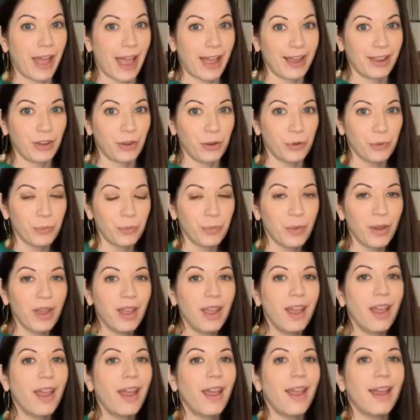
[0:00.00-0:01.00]
vacuum,
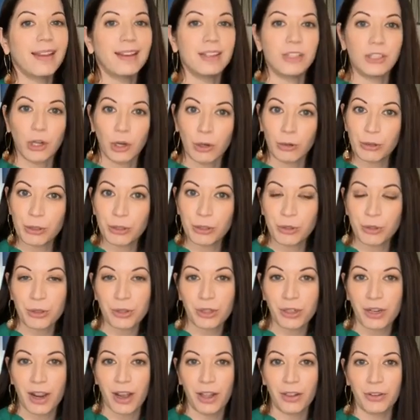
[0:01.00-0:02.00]
and don't
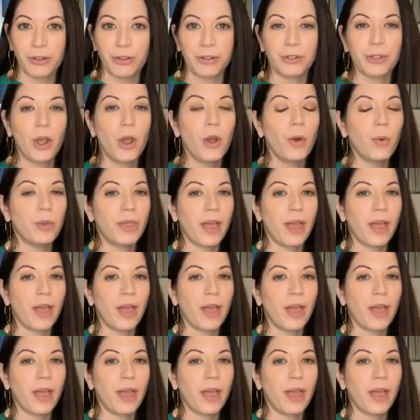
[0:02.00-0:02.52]
choose your colors